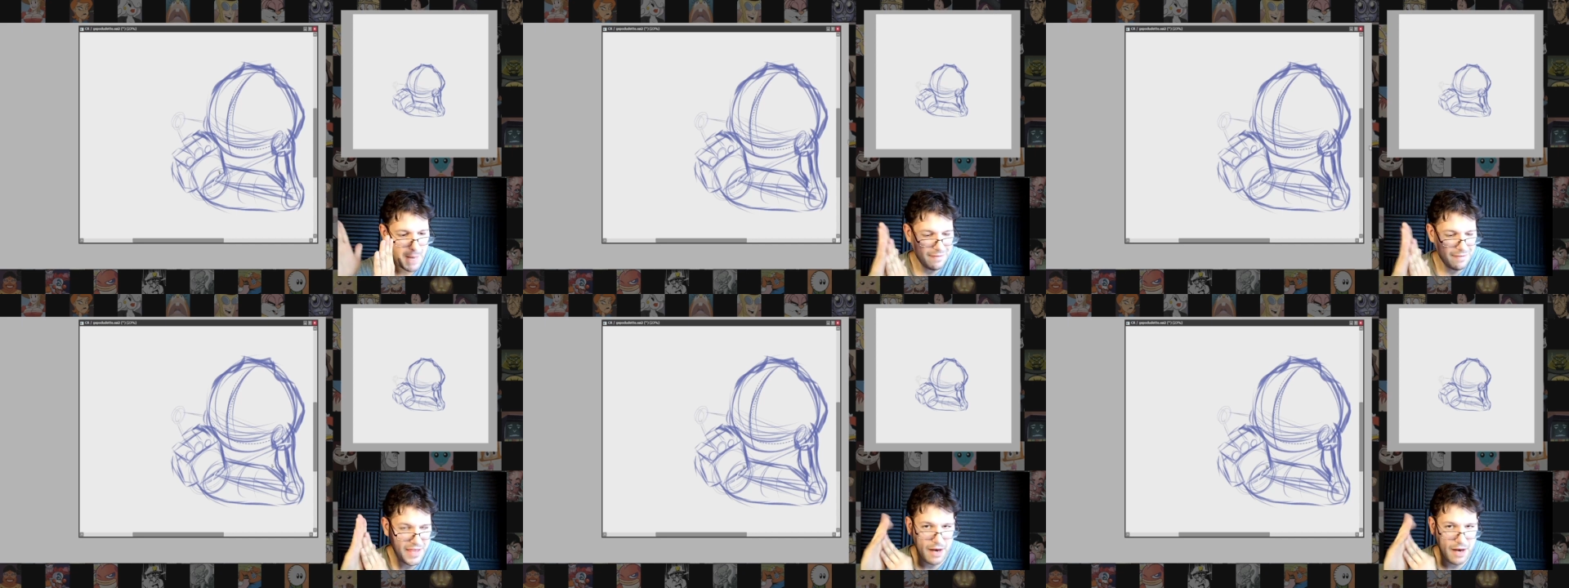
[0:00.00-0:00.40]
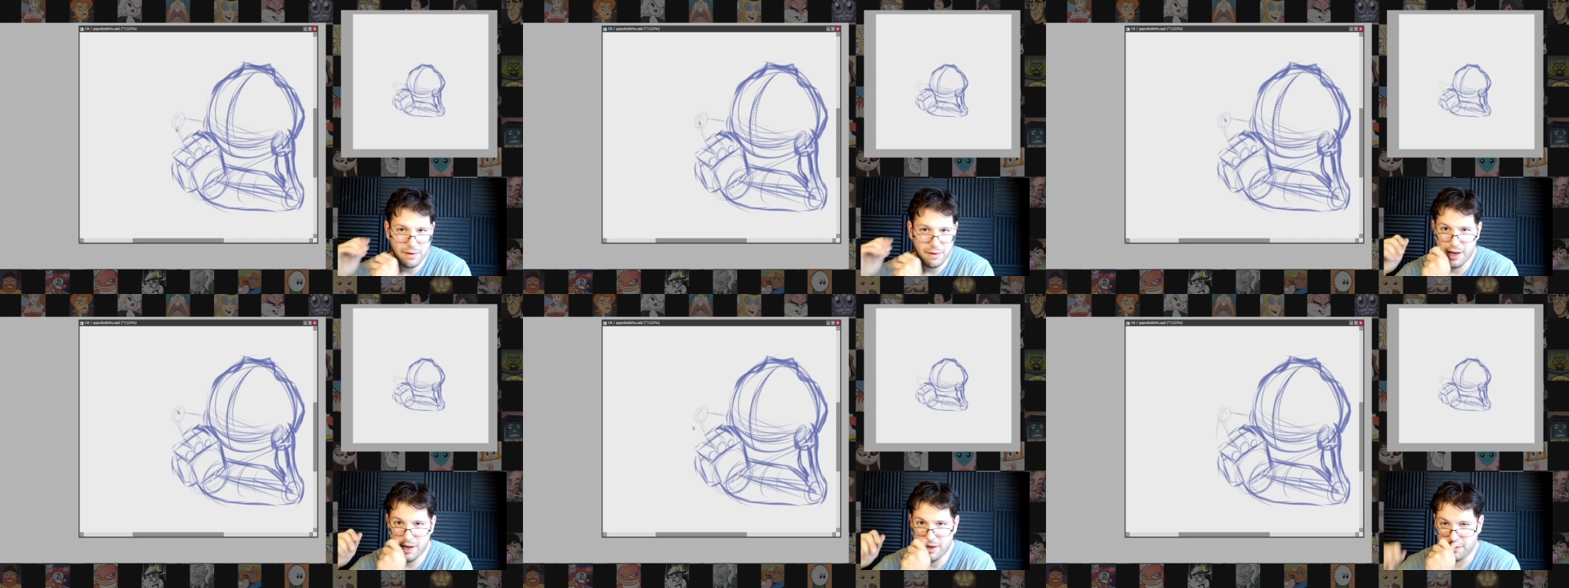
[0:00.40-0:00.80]

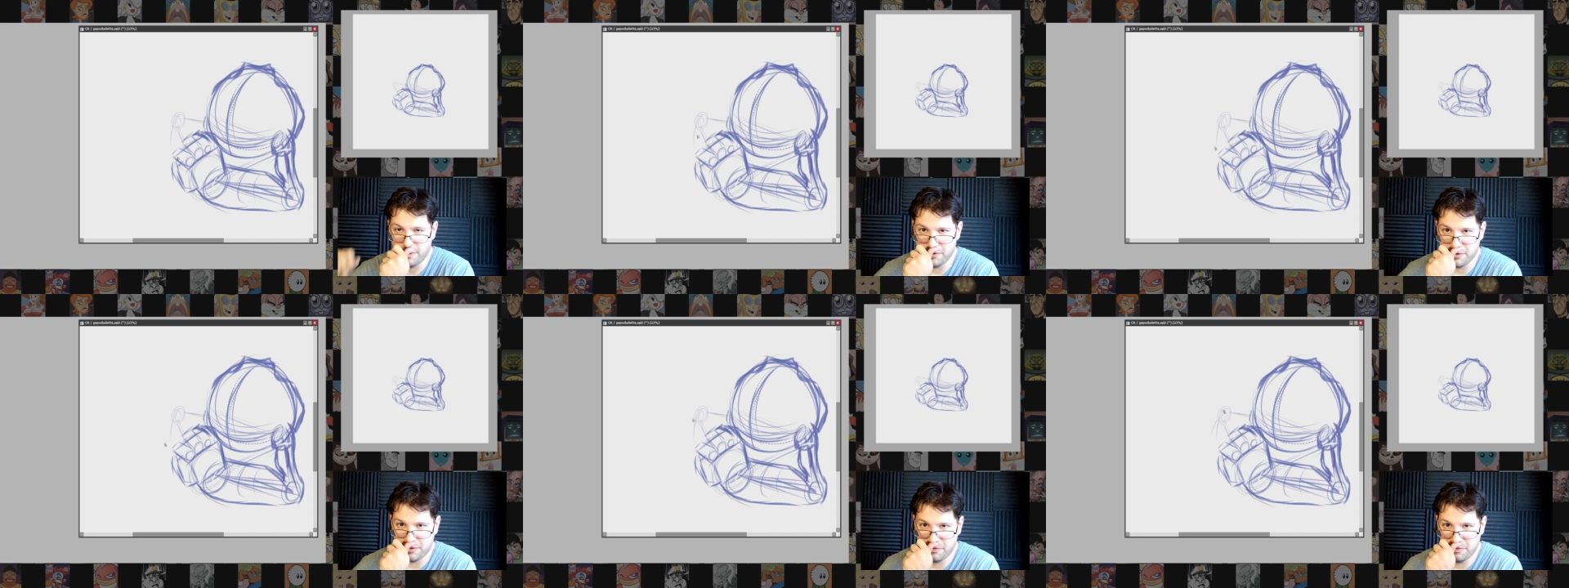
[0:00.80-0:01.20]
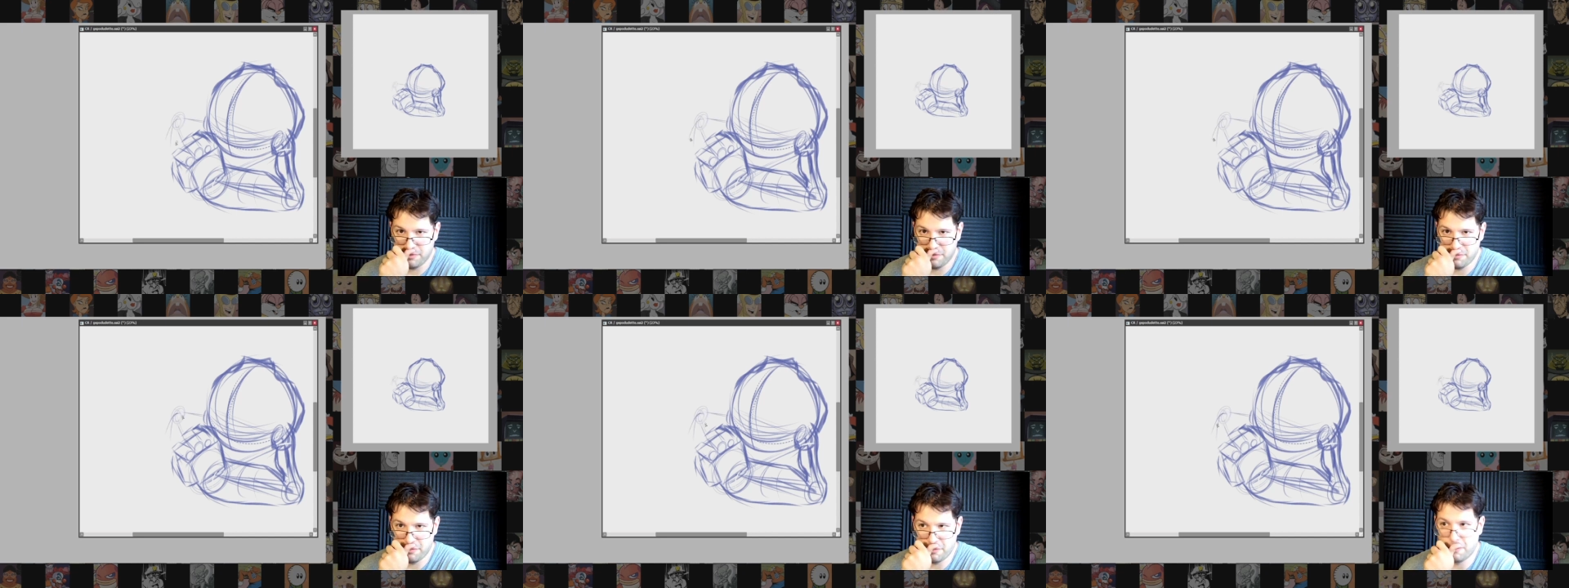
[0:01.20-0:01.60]
There is...
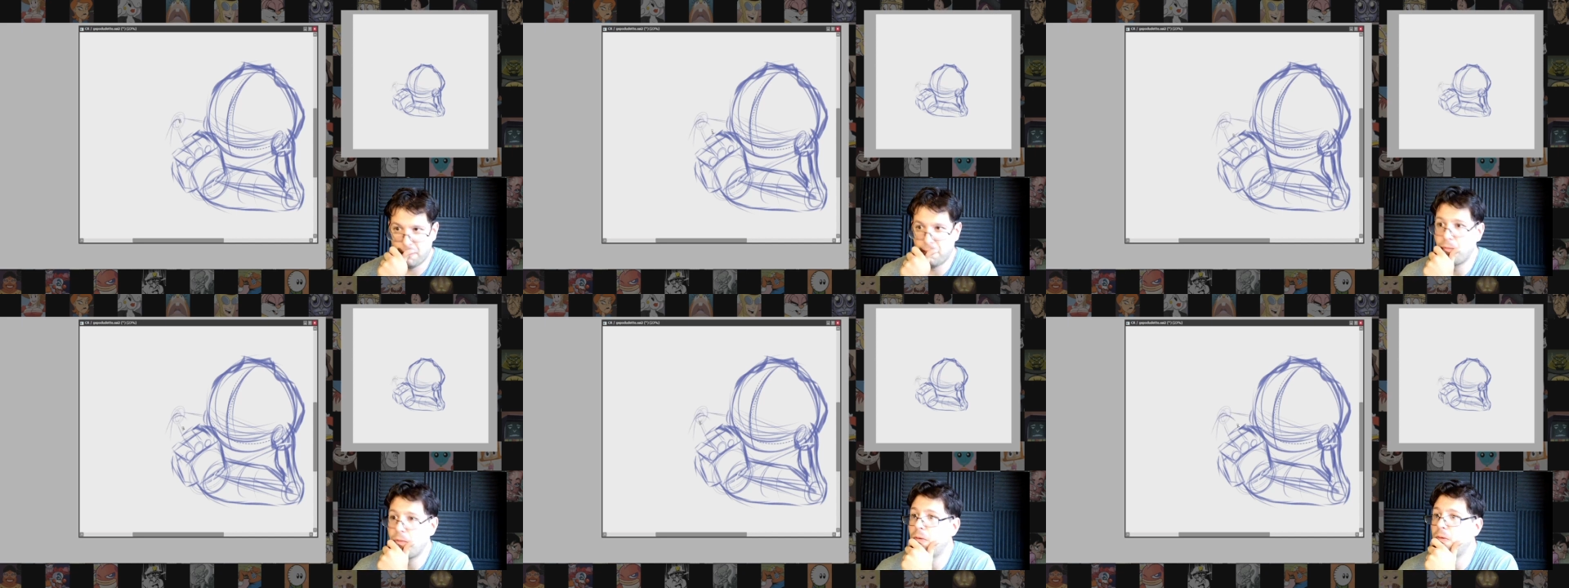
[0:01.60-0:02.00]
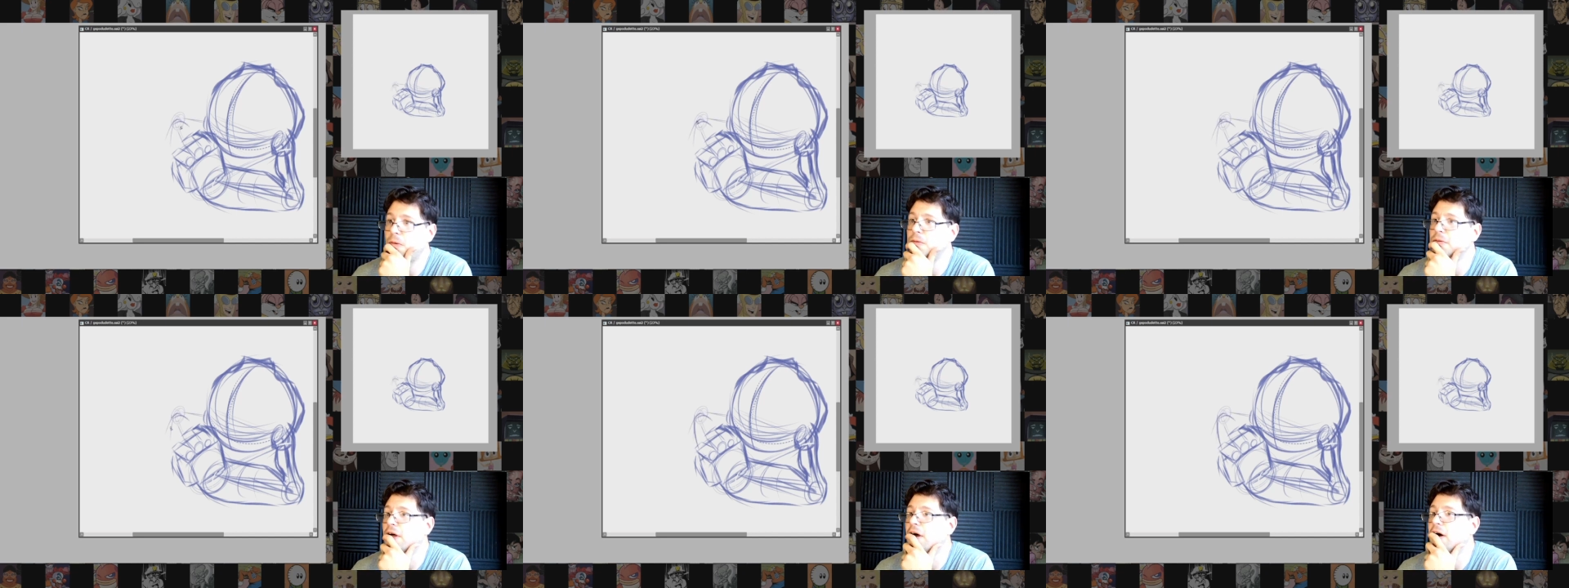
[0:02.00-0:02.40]

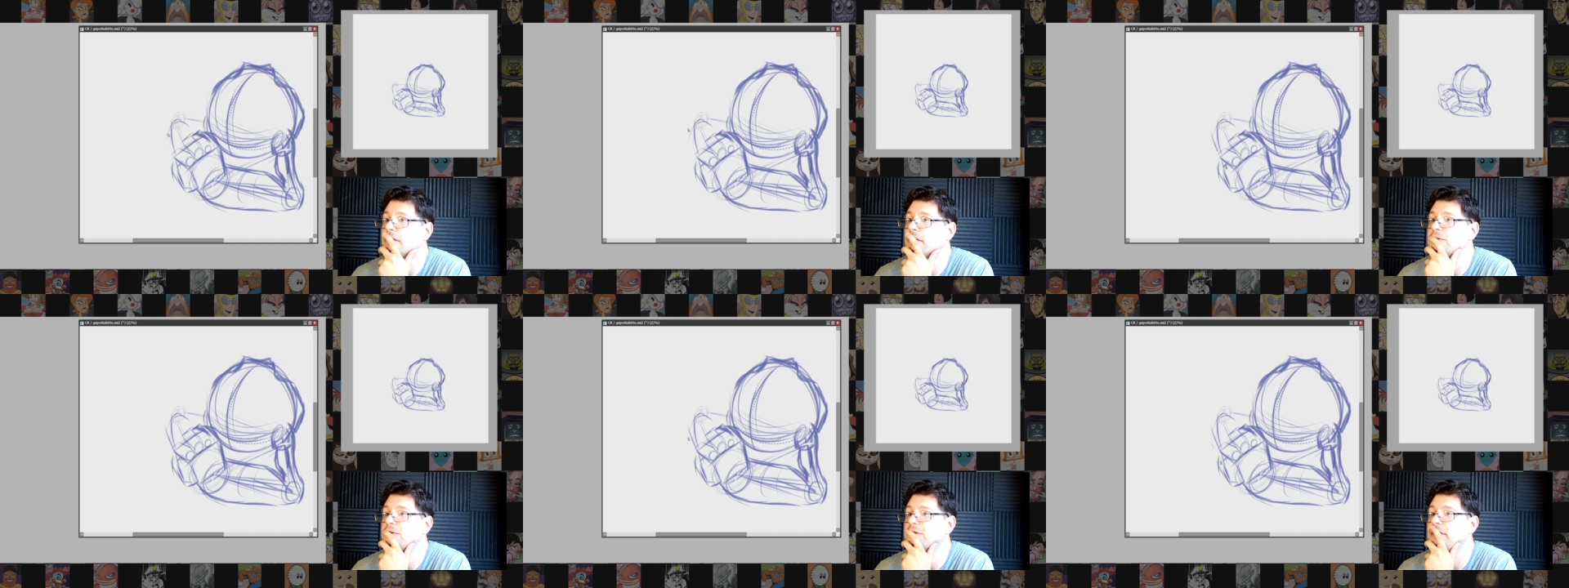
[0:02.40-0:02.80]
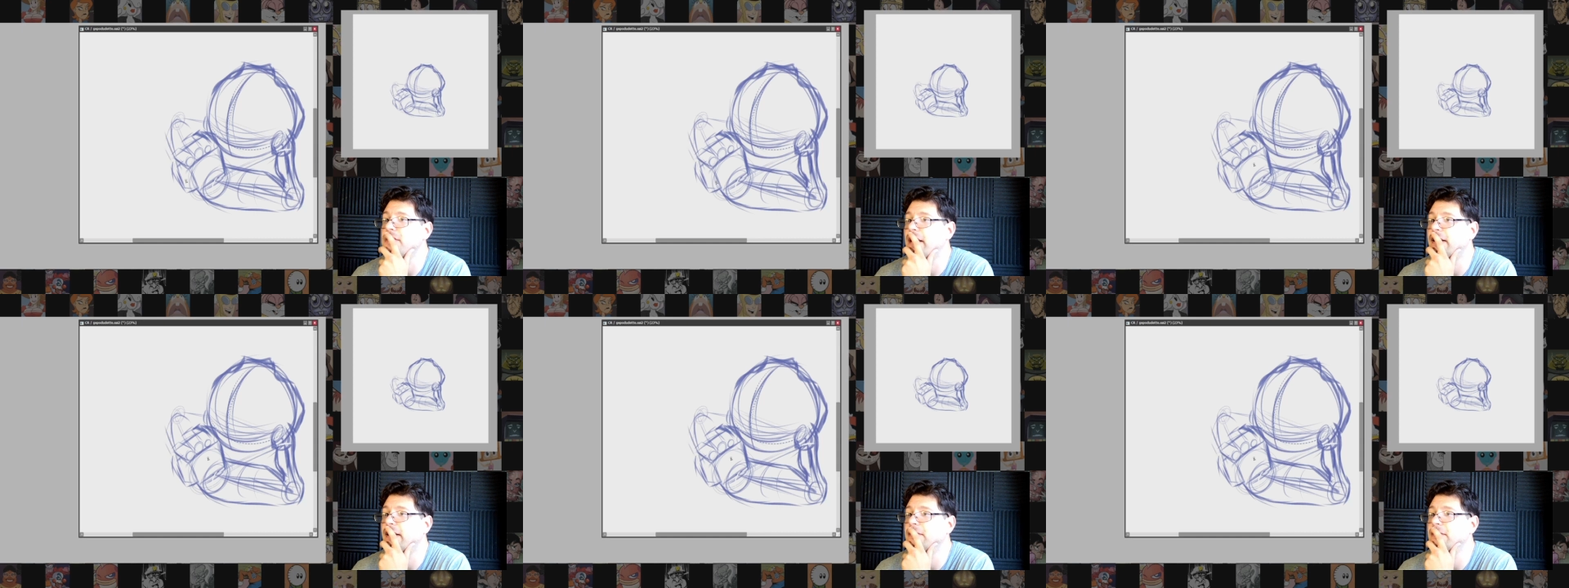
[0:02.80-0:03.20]
Hold on a
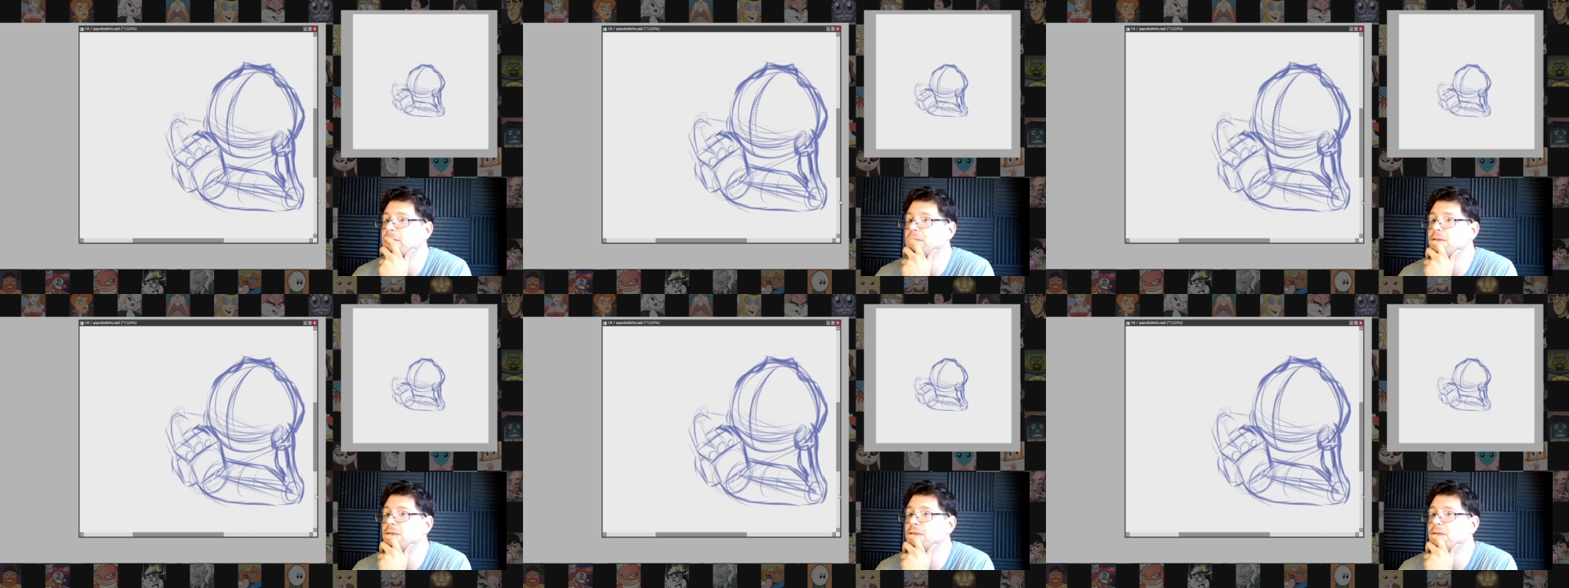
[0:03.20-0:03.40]
second.